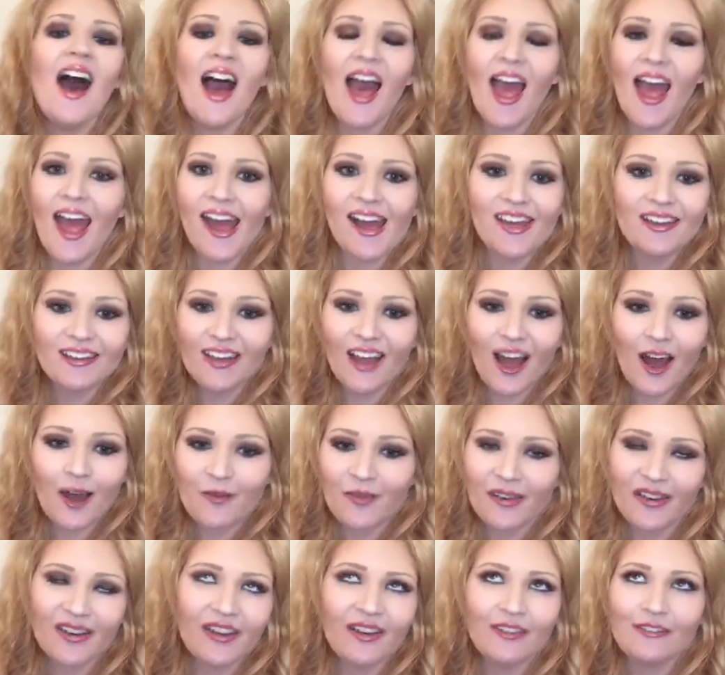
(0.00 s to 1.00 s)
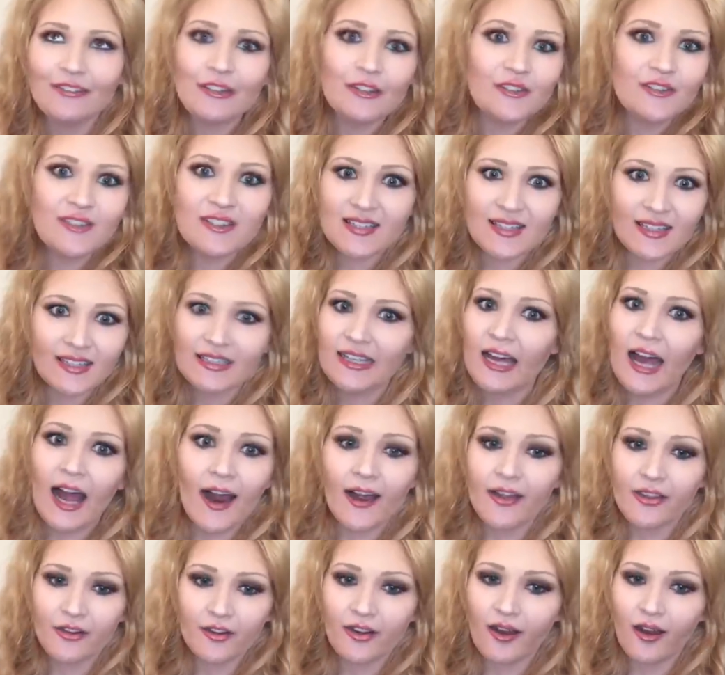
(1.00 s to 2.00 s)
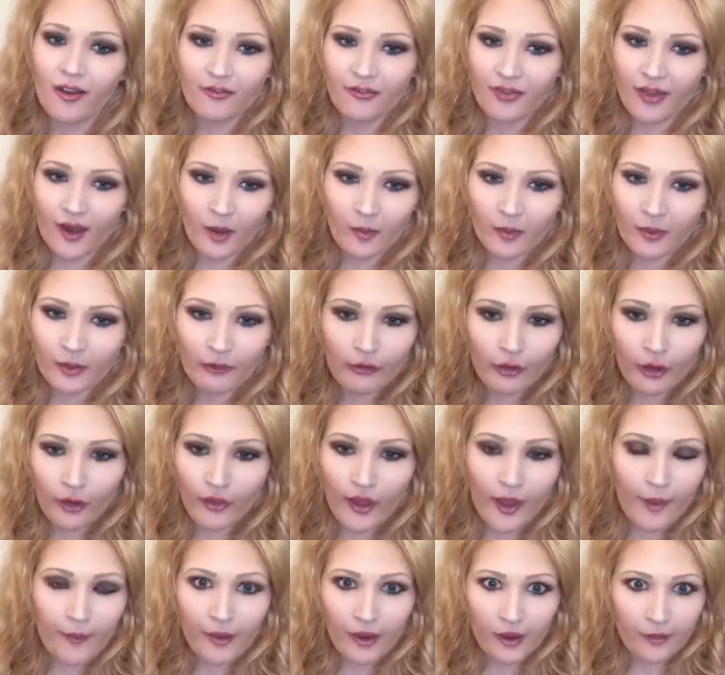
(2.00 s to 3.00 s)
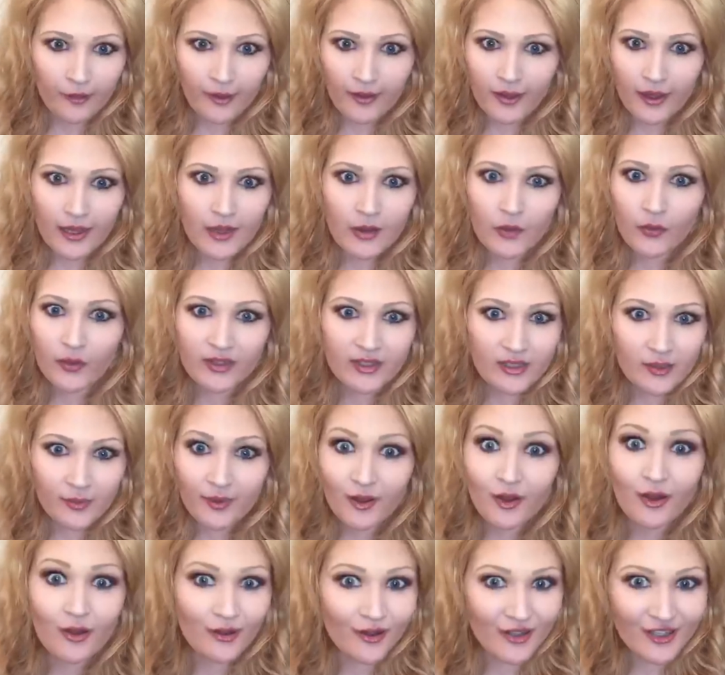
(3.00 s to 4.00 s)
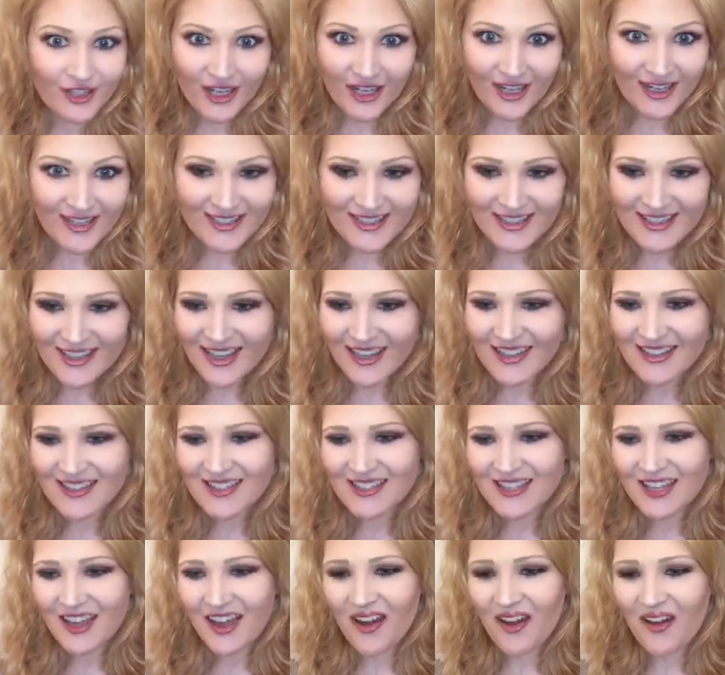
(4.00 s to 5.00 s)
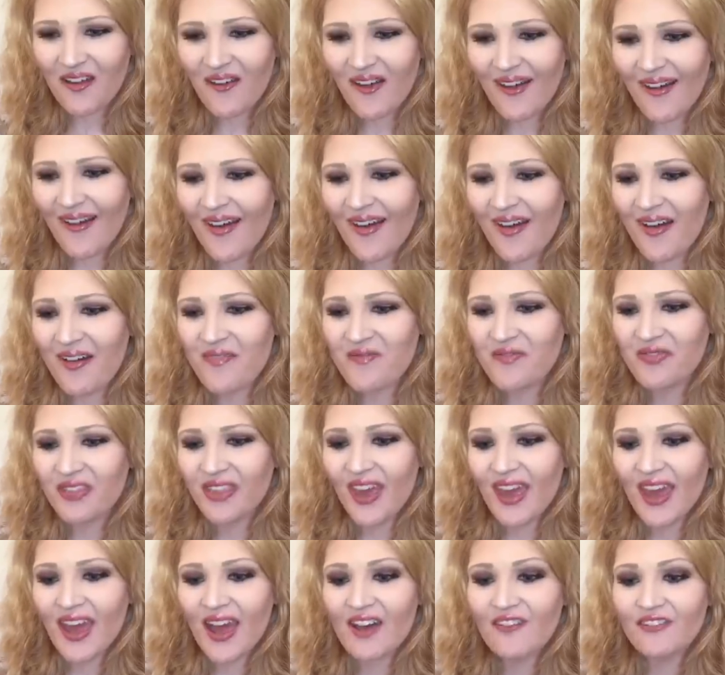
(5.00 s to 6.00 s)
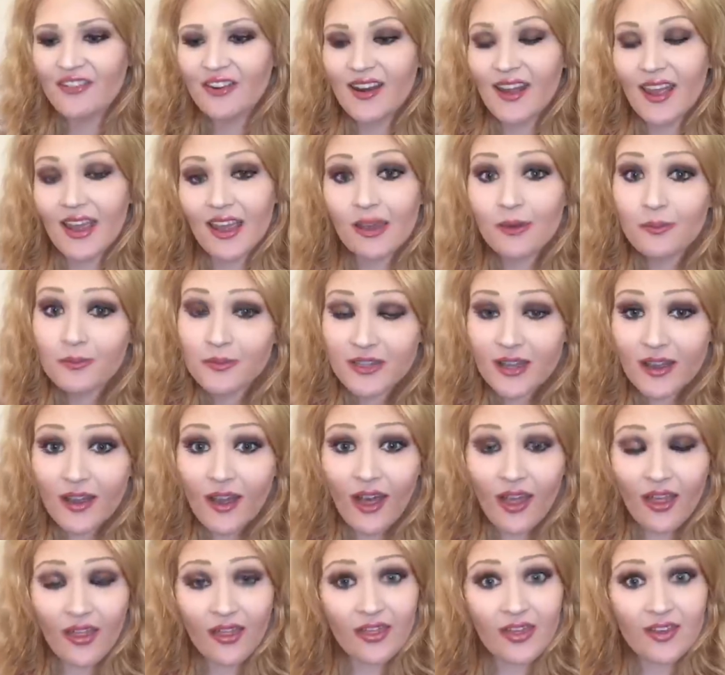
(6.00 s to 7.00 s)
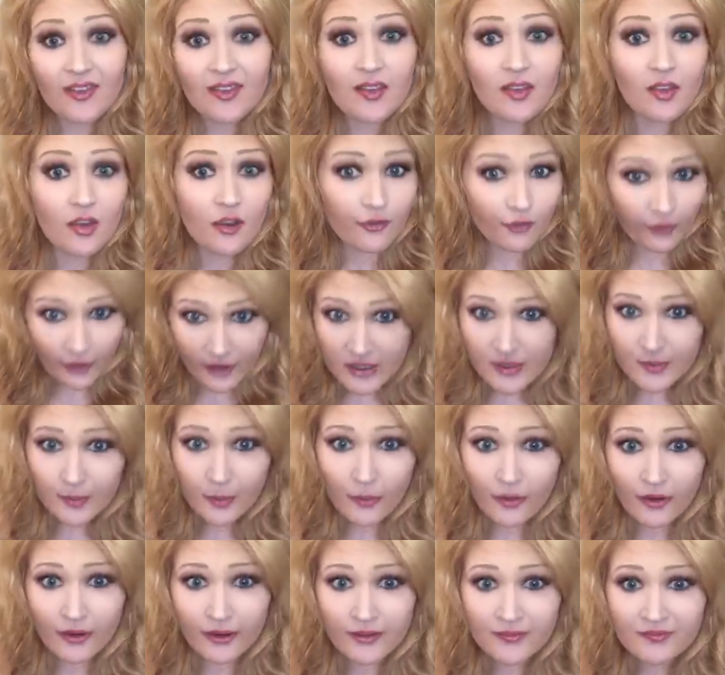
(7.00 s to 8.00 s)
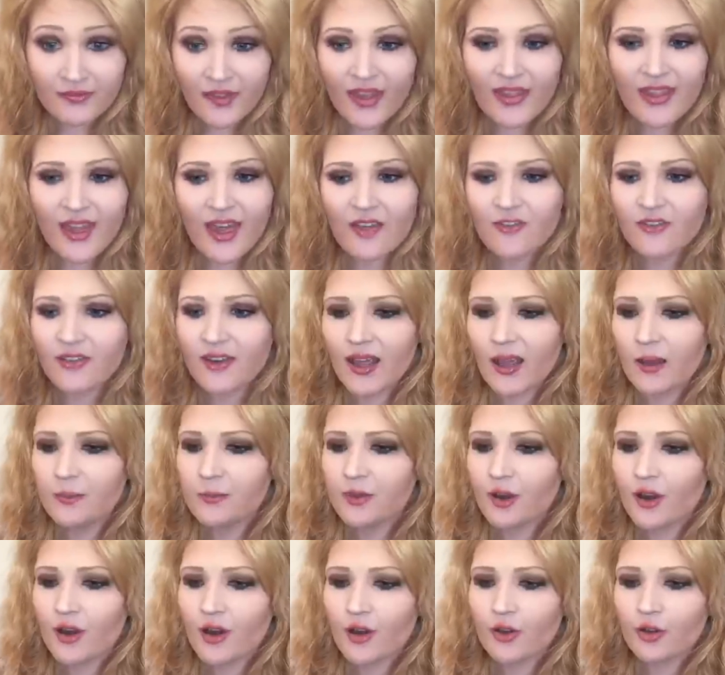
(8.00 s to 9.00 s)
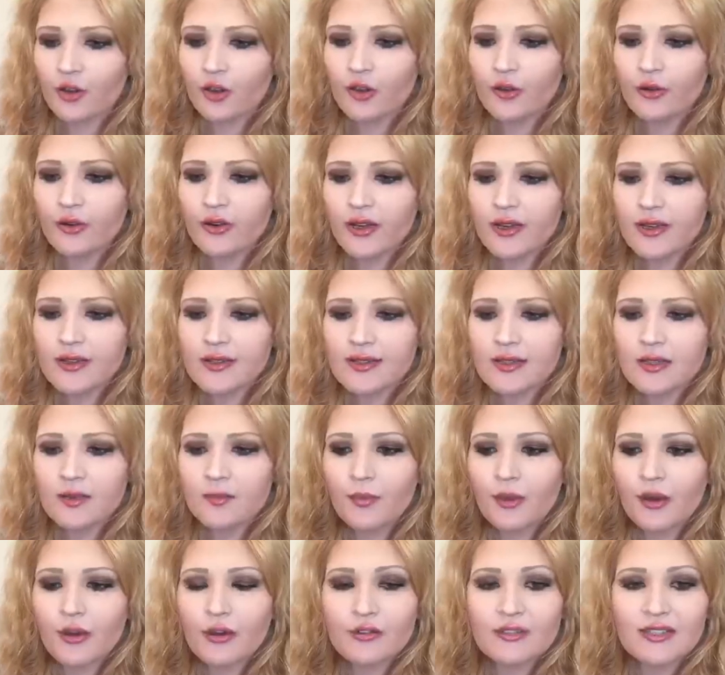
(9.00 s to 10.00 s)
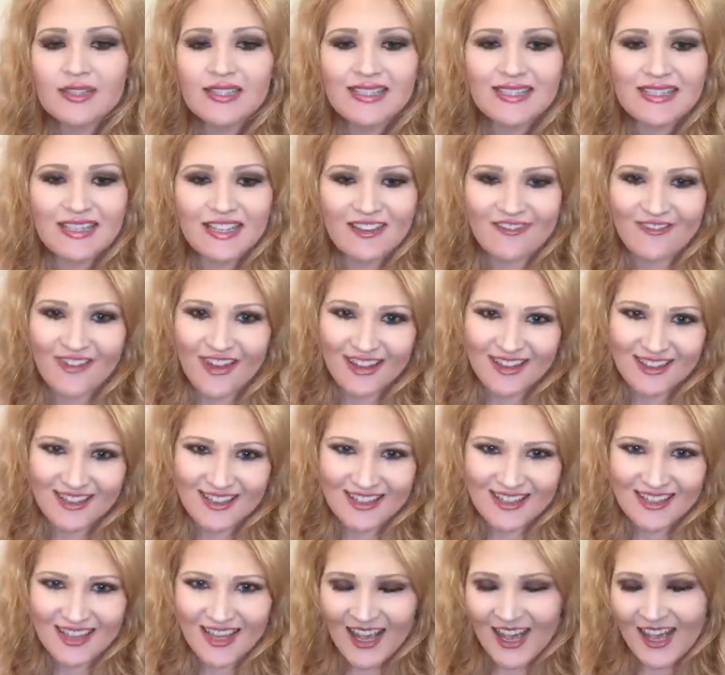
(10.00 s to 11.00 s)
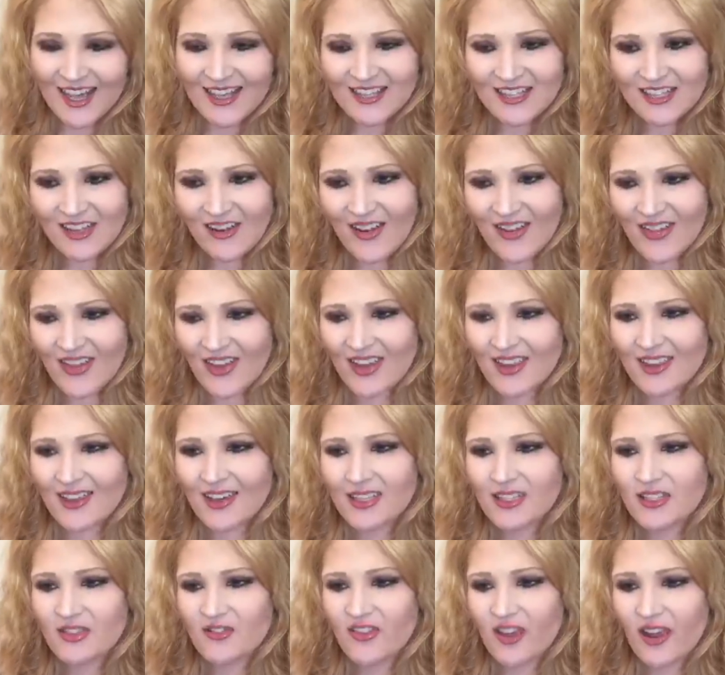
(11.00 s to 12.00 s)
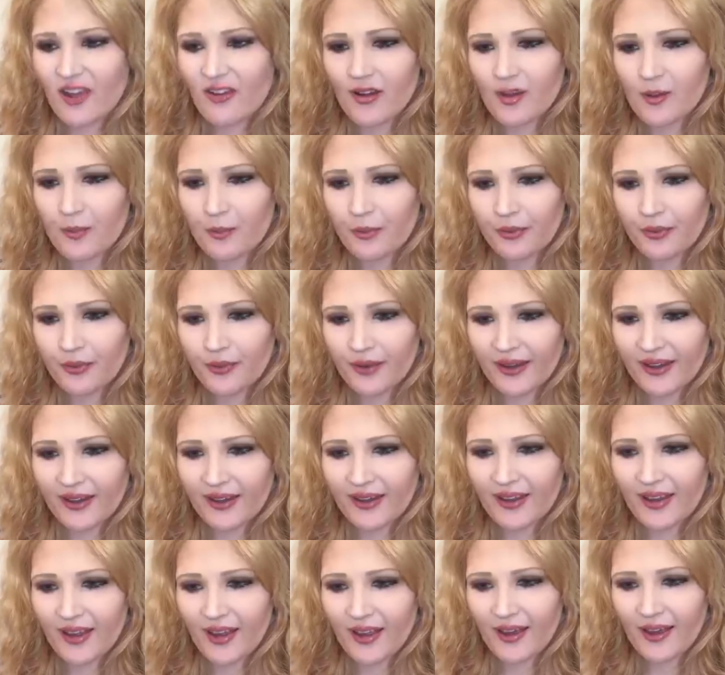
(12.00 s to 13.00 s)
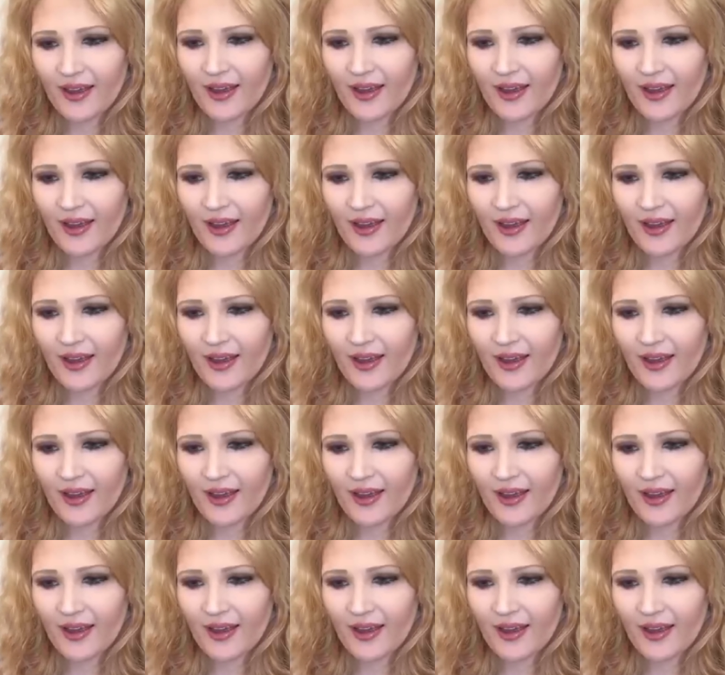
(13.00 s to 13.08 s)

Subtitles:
And I mean, if you've seen either of them, you know that baby is going to be gorgeous. And so they have named, this is their firstborn, and they've named her Luna Simone Stevens. So I think that's very pretty.